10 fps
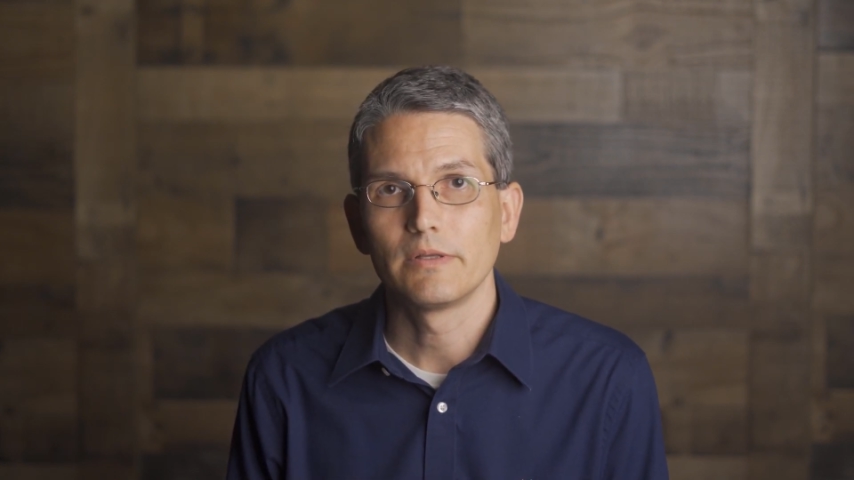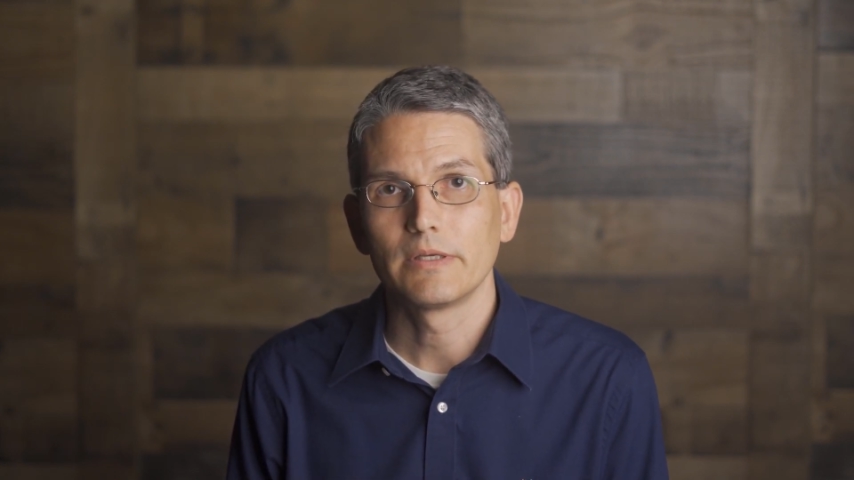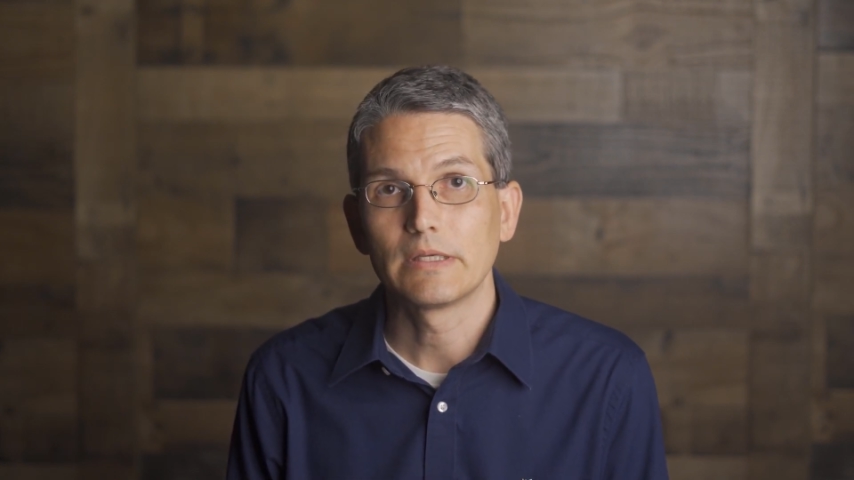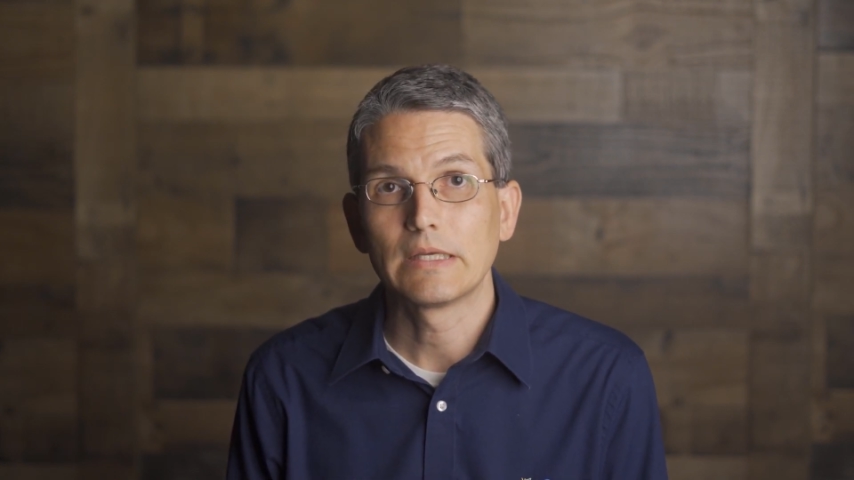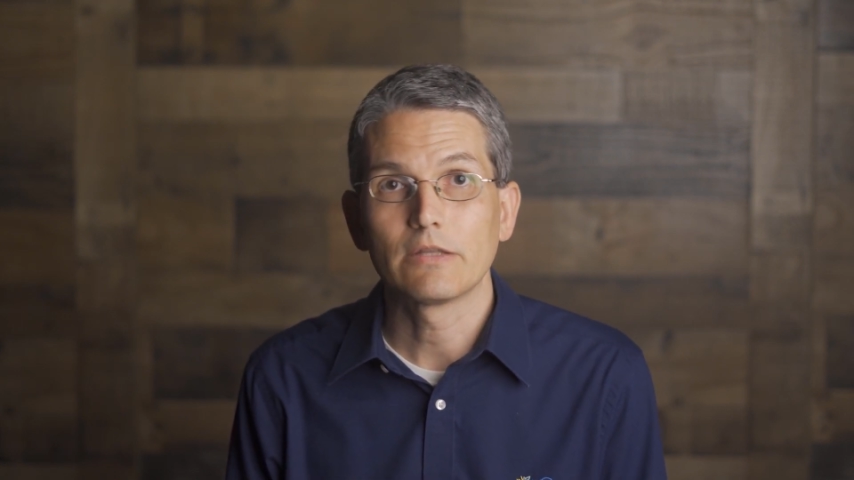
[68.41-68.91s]

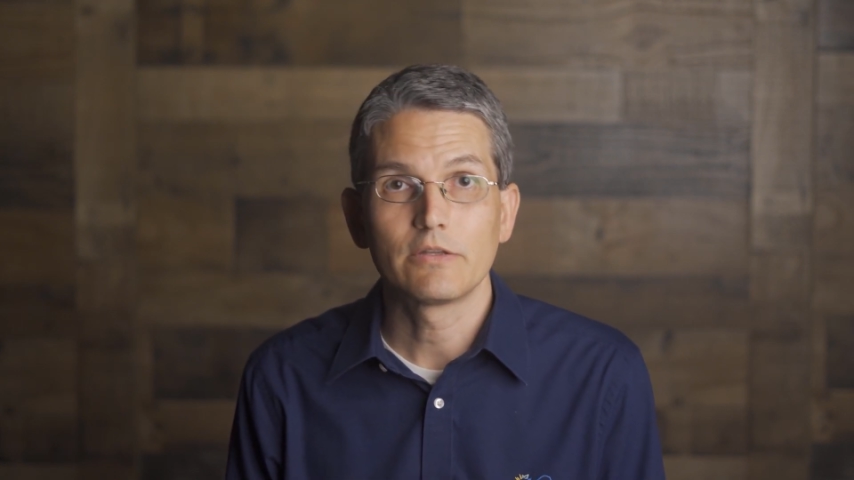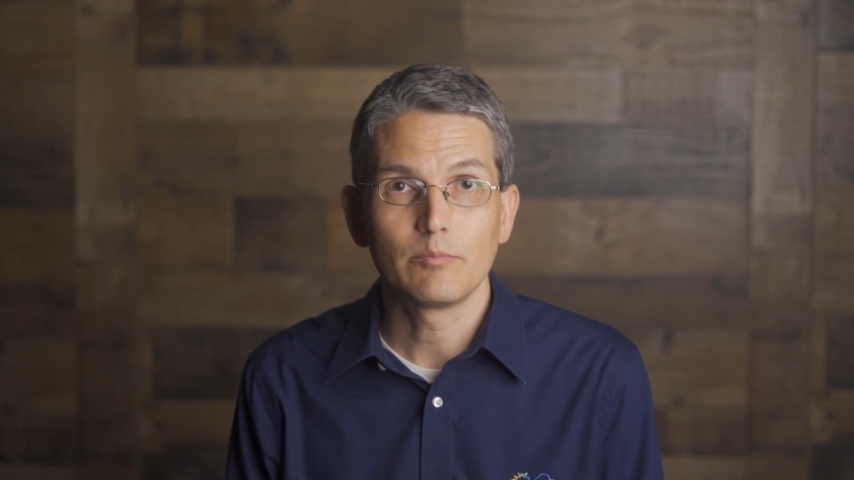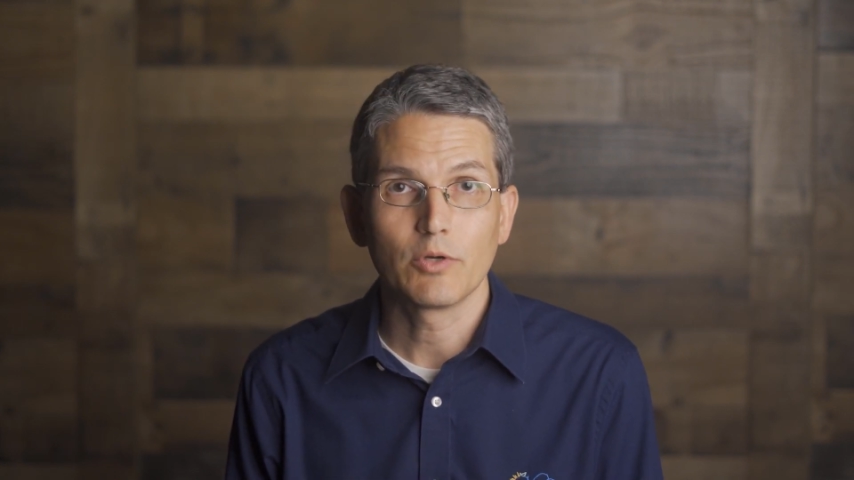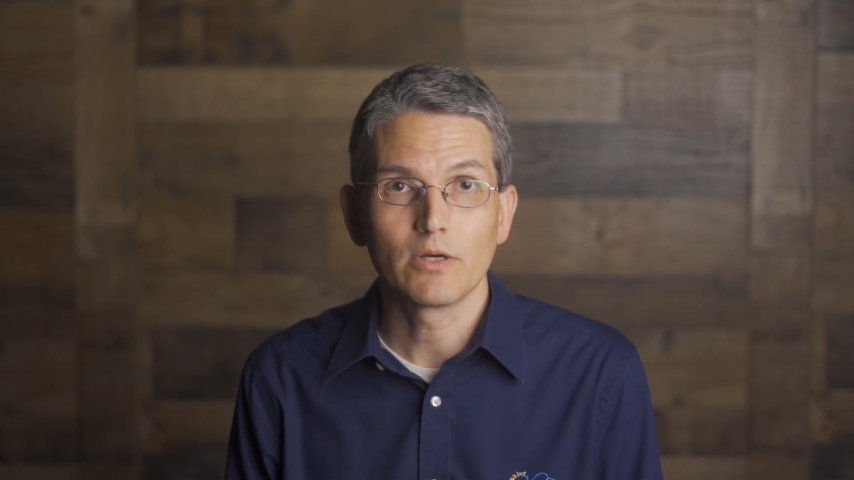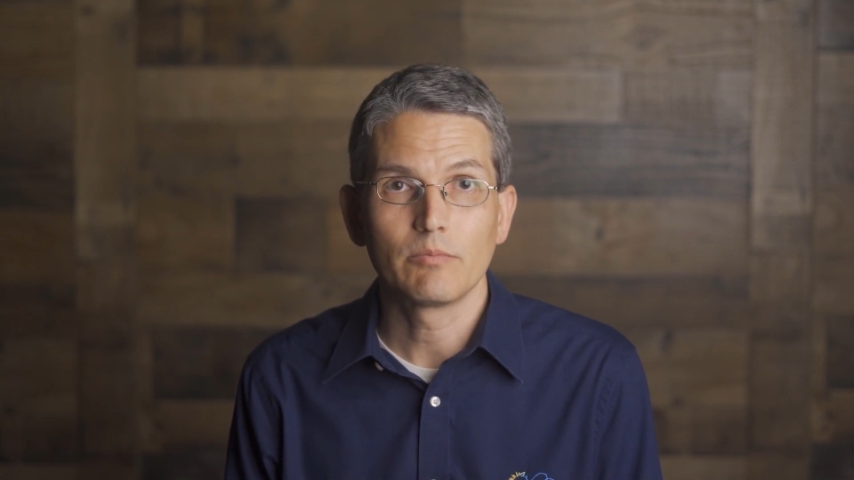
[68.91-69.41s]
health
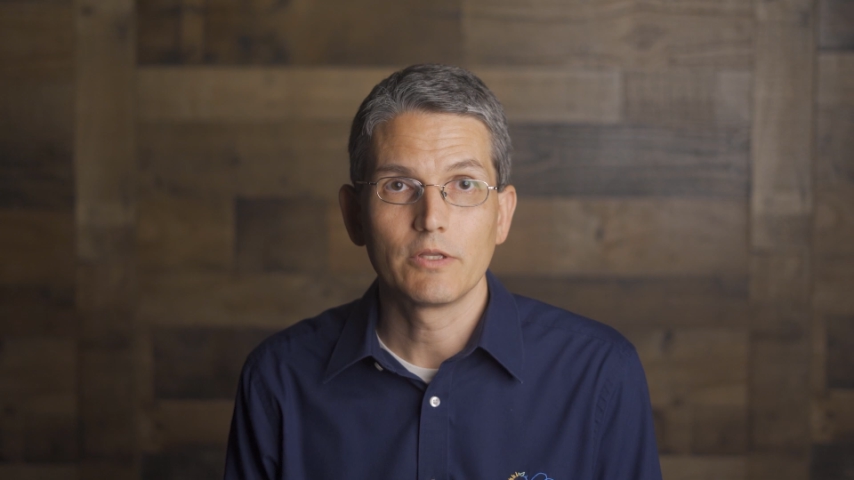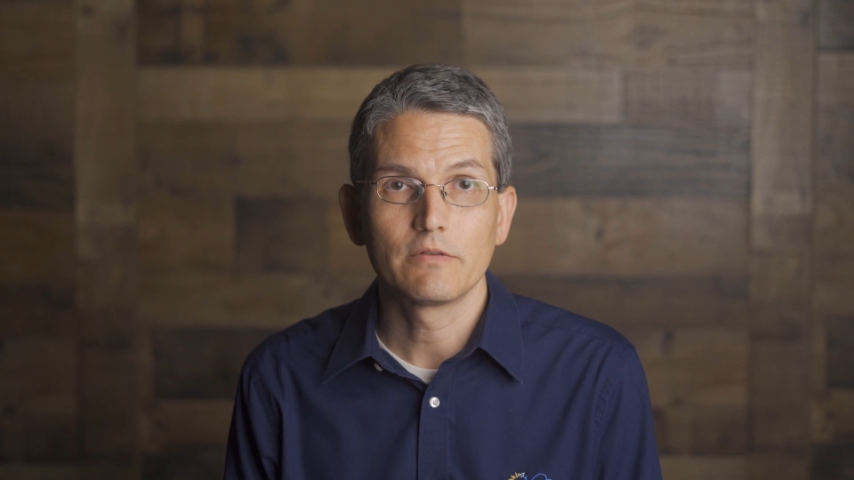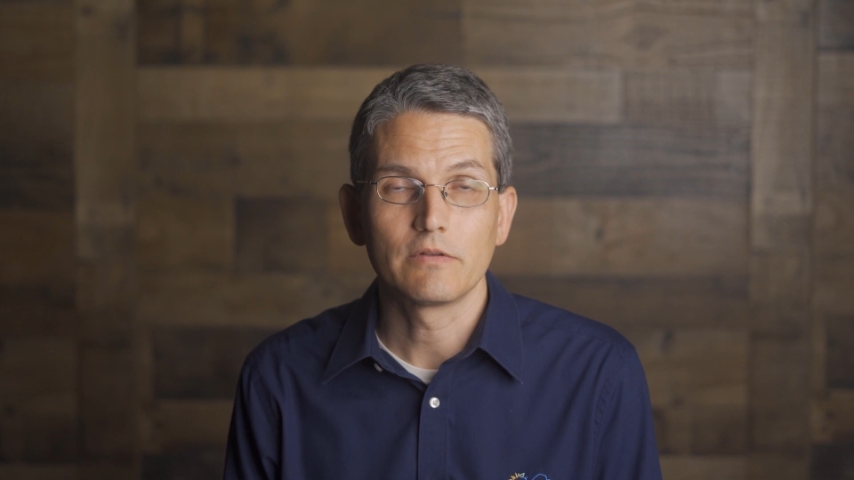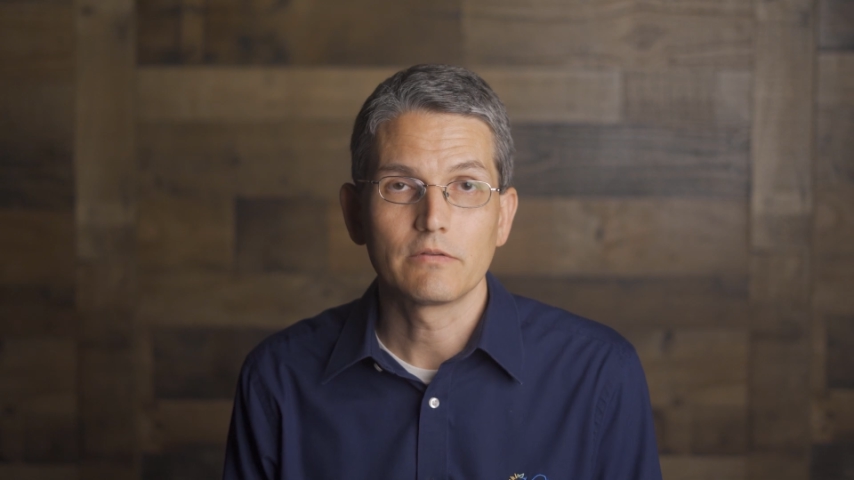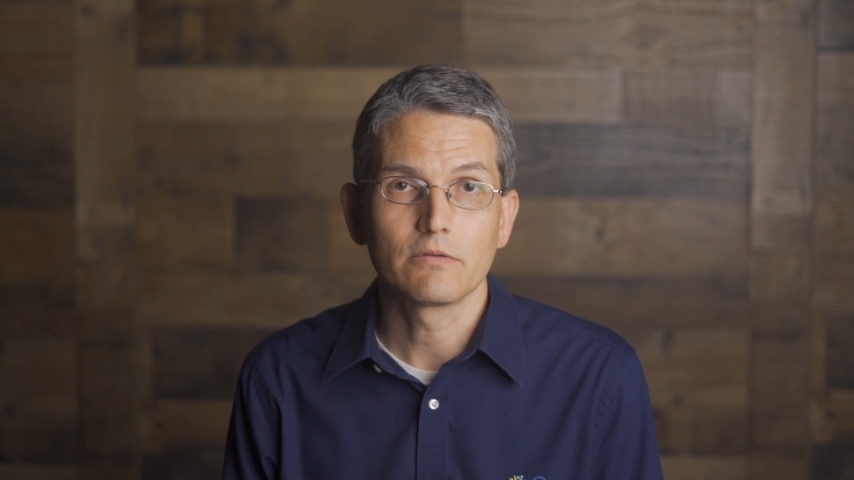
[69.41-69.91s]

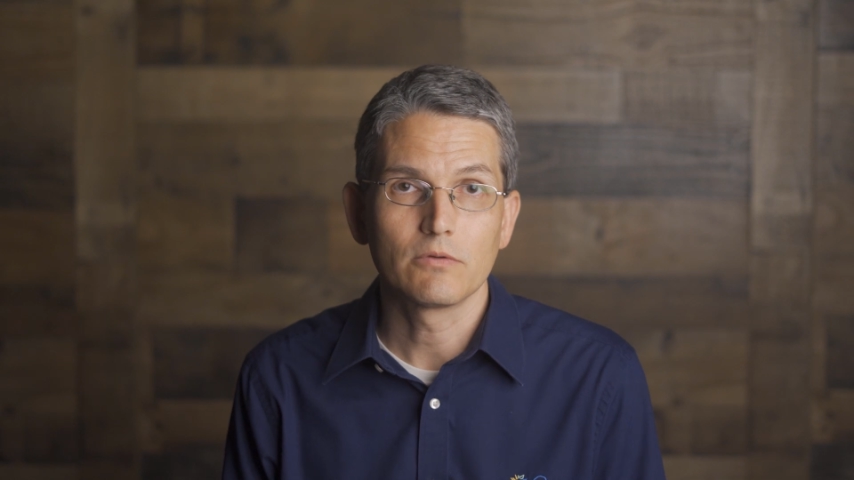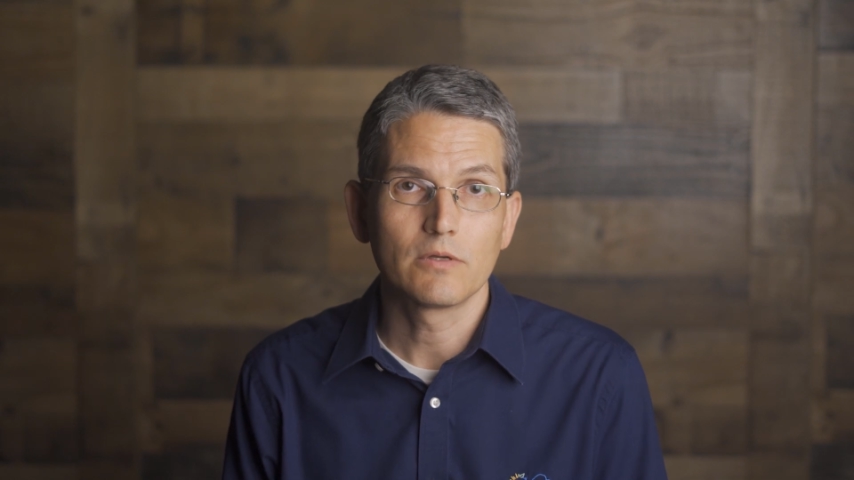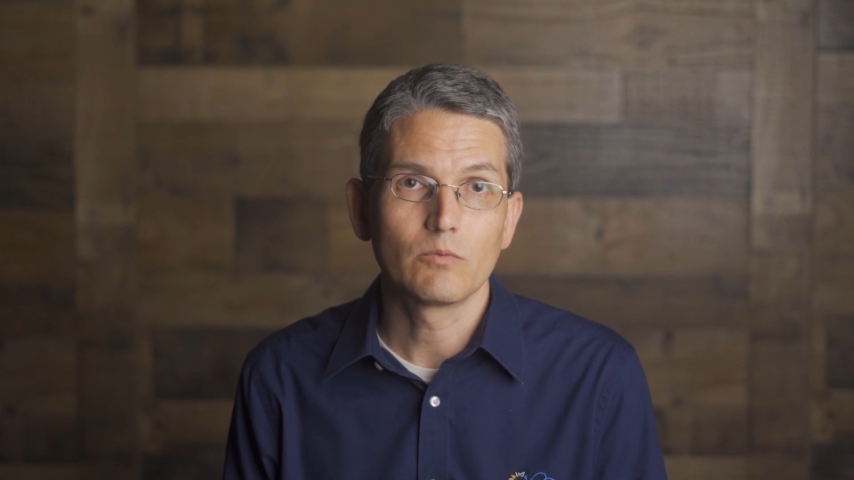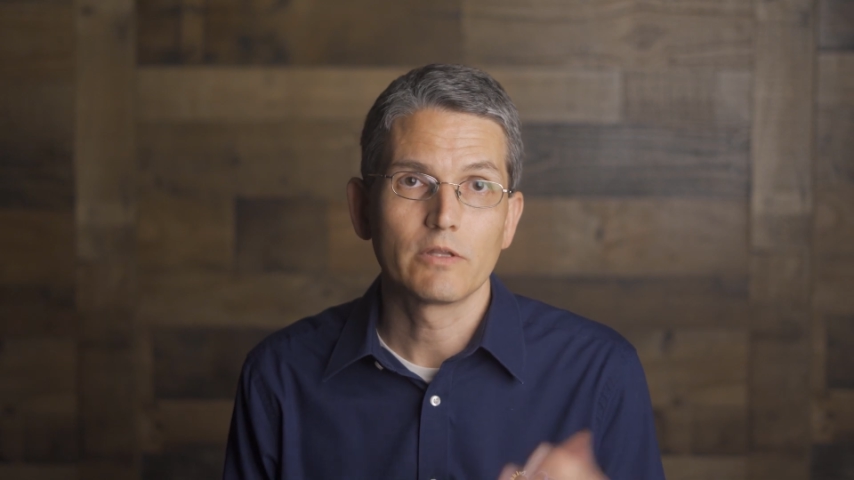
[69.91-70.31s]
departments and so on,